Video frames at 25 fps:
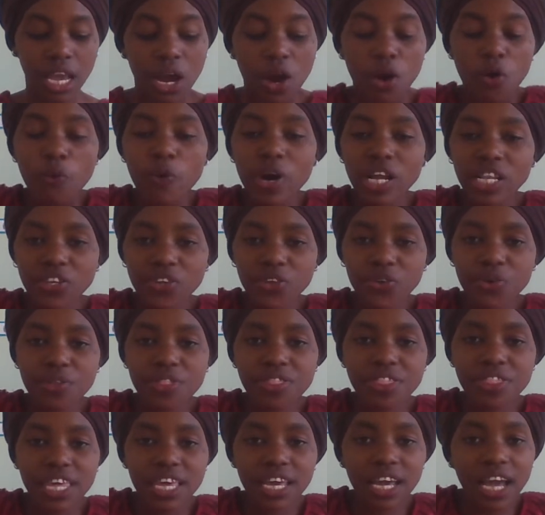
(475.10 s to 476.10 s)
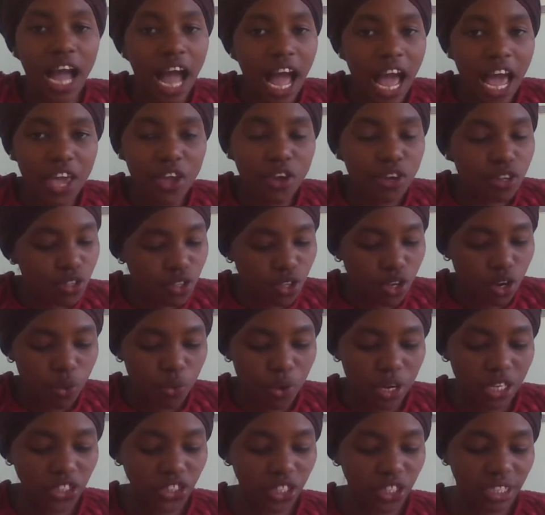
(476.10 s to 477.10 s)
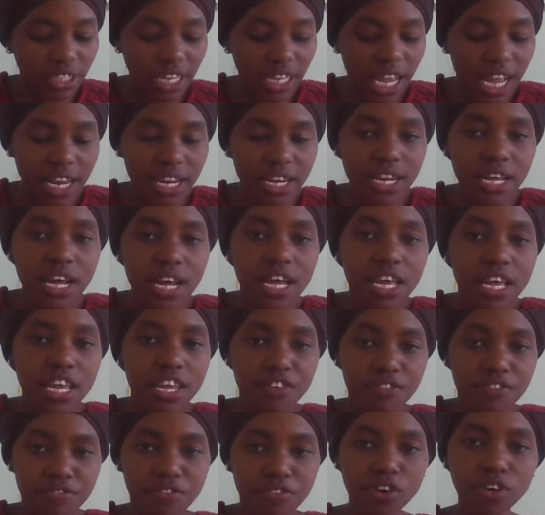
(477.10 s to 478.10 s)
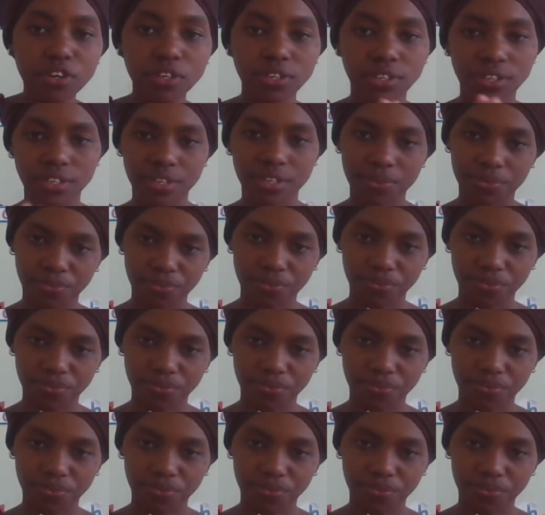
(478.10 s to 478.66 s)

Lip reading: What do you think Ayo saw when she turned in front?